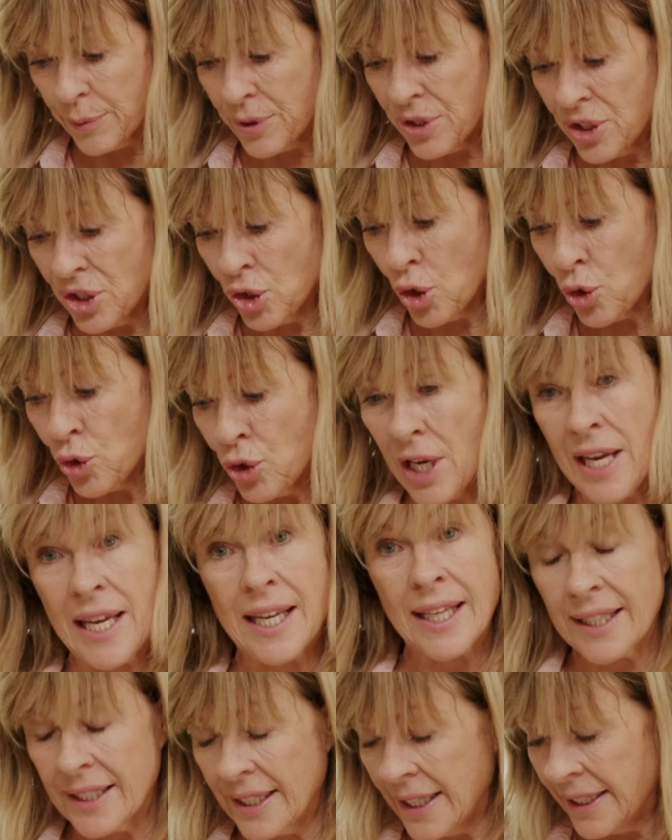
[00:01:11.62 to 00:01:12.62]
with
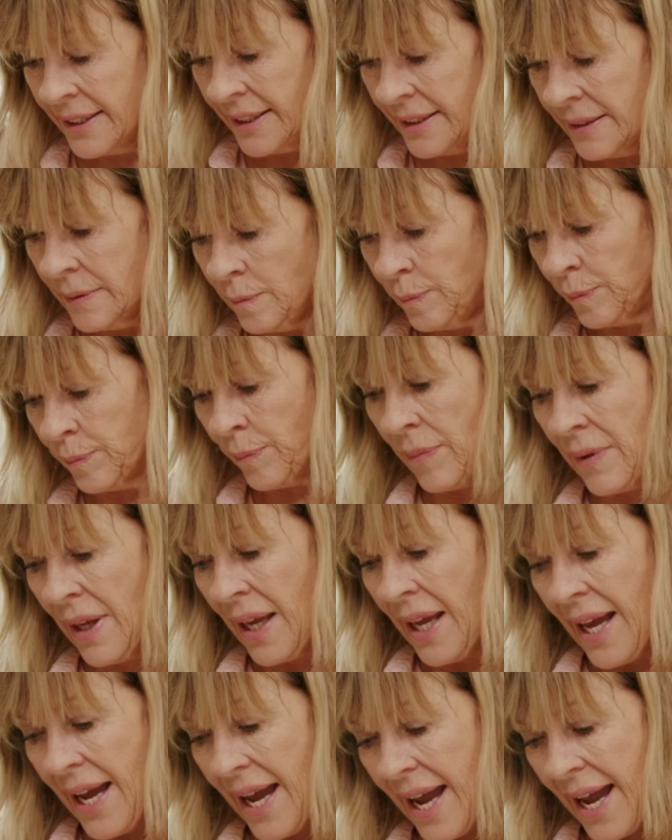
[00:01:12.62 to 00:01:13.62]
sautéing an onion,
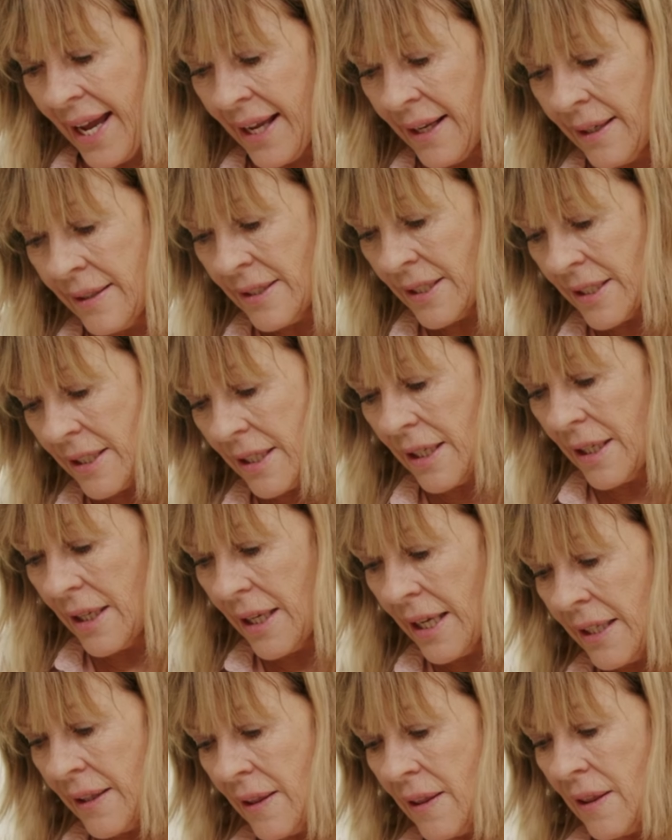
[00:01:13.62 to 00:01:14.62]
and
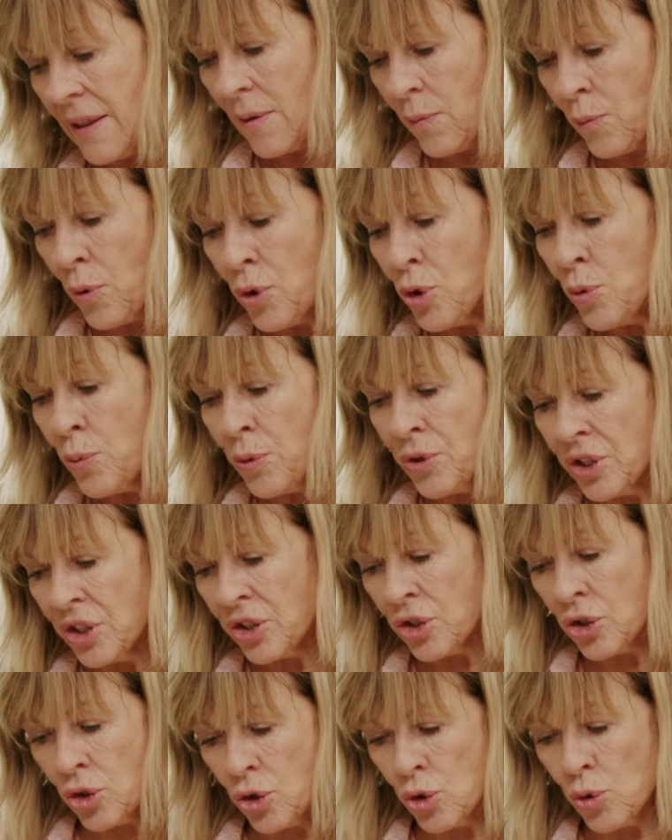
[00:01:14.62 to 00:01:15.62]
what you're wanting
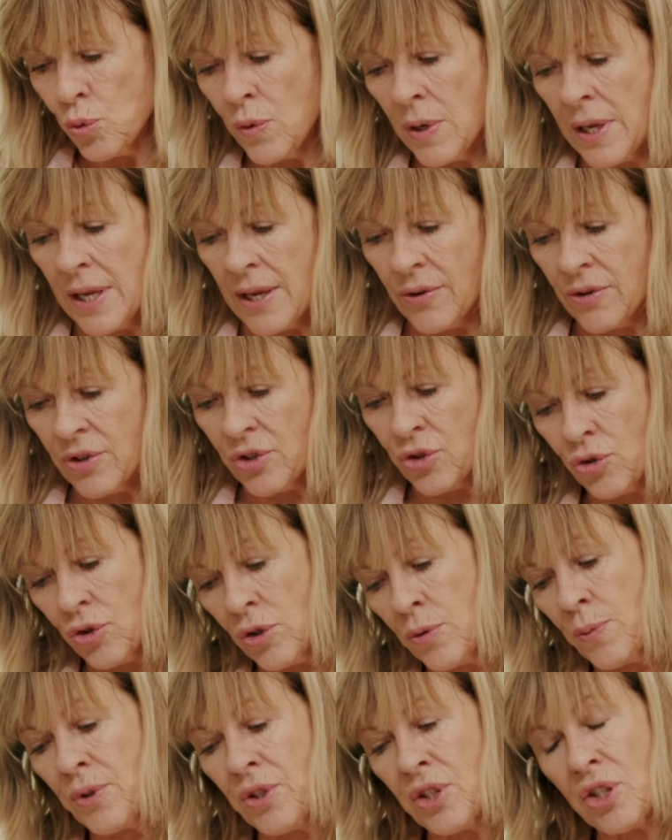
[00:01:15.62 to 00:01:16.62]
to do here is you're
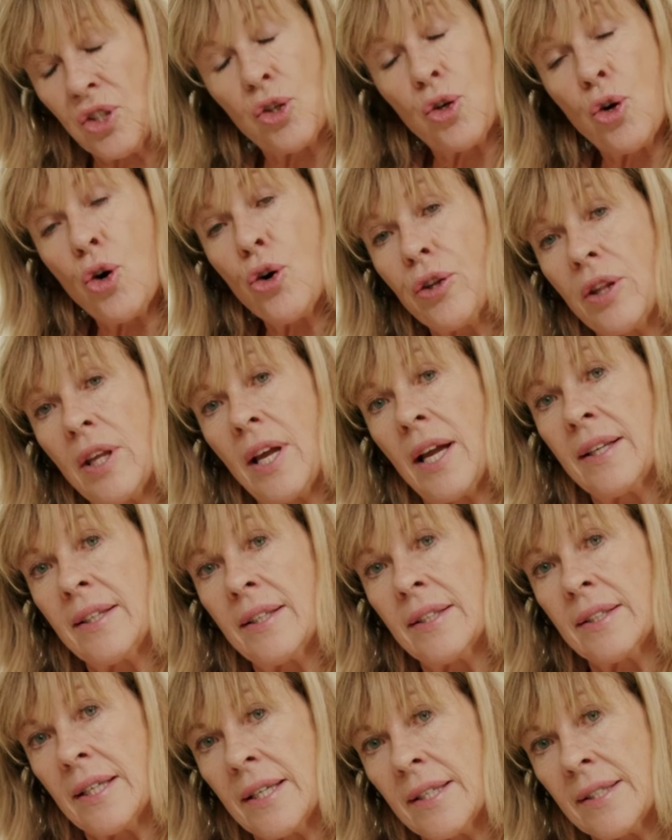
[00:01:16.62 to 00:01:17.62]
just wanting to cook the
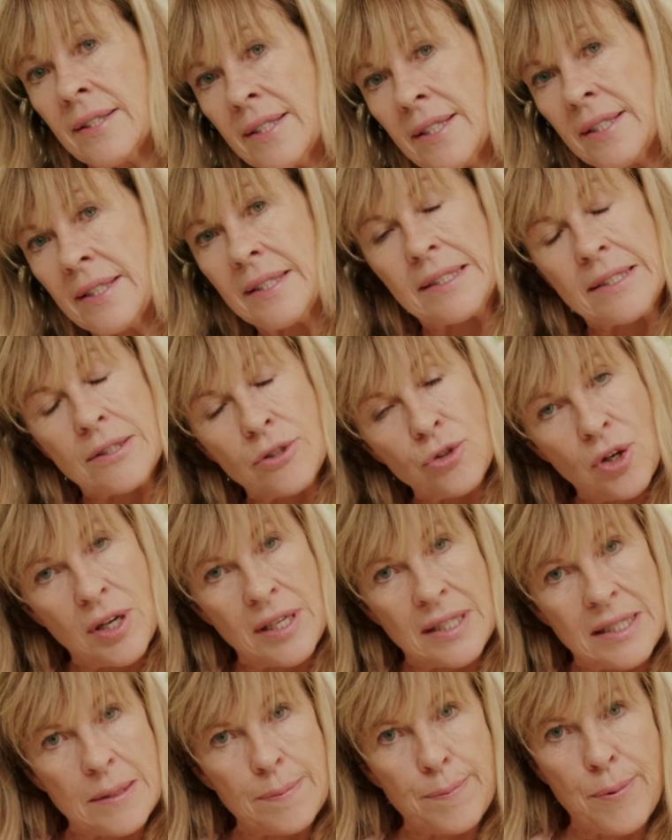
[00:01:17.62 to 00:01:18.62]
onion until it's
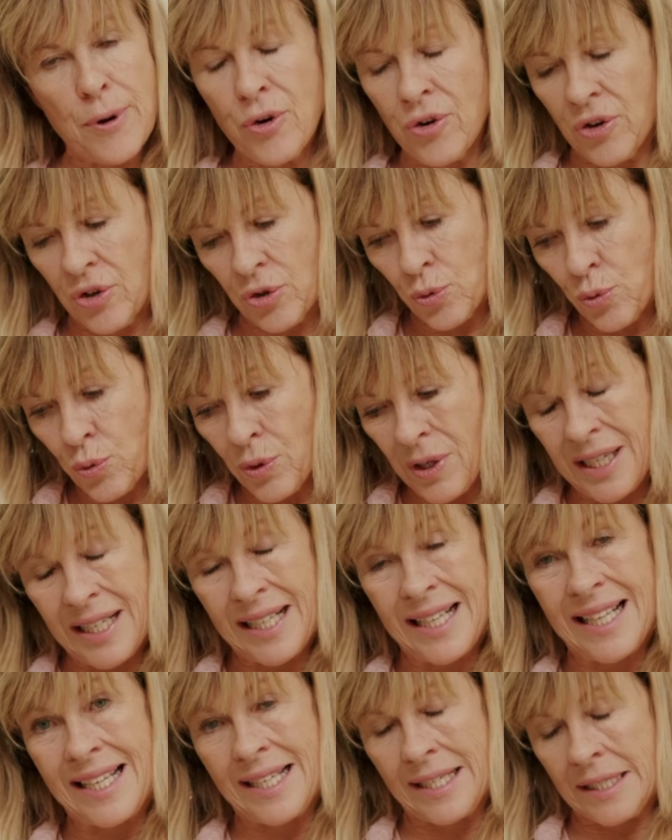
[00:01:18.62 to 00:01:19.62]
transparent or
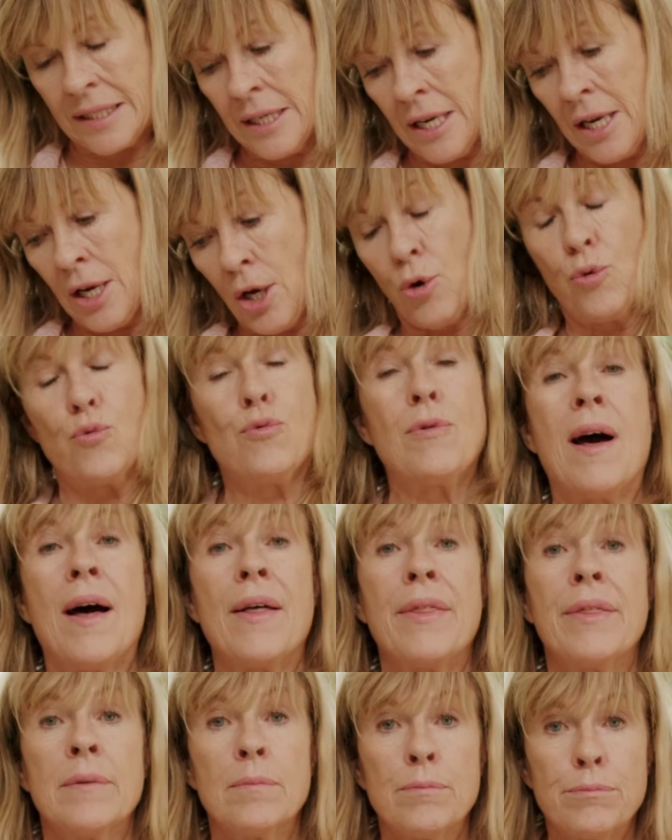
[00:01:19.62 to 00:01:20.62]
clear
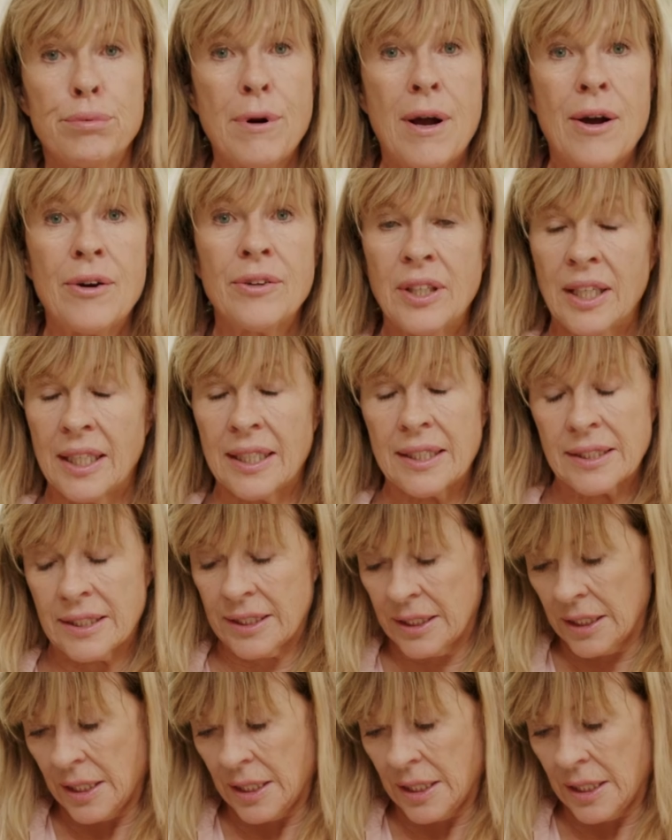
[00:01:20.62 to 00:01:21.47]
rather than browning it.